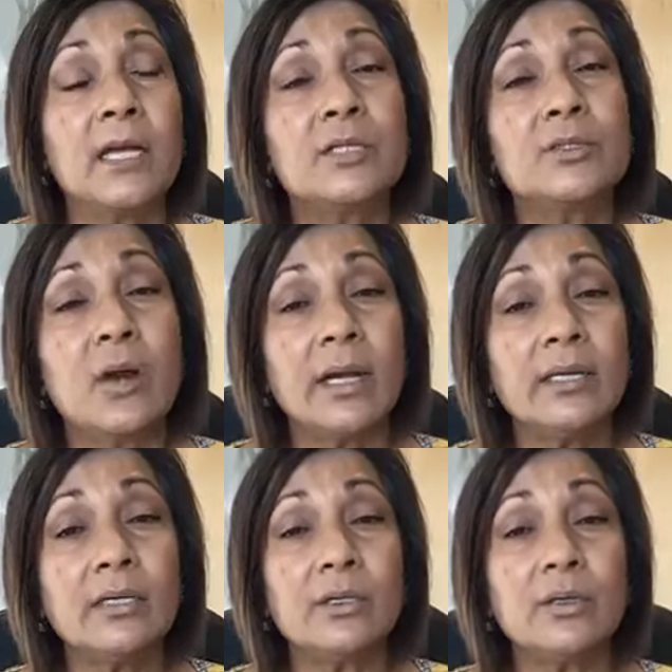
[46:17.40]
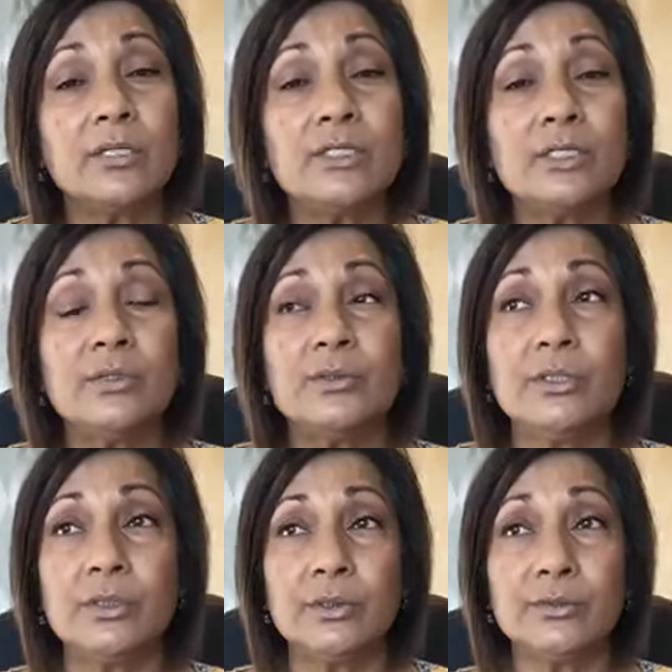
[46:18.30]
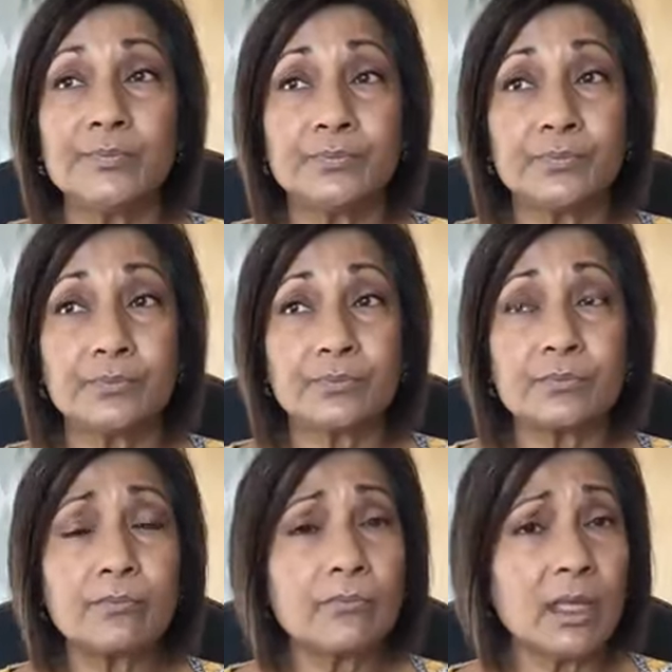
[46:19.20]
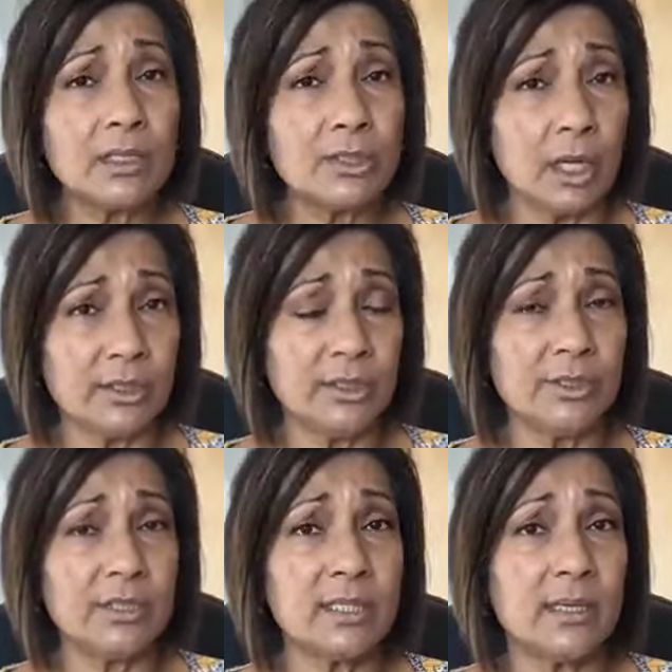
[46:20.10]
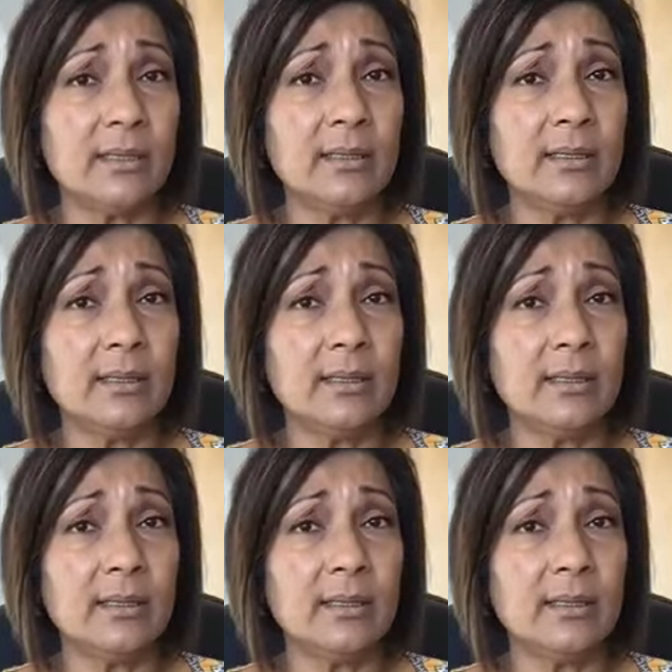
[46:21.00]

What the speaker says: So I'd encourage you to talk to your son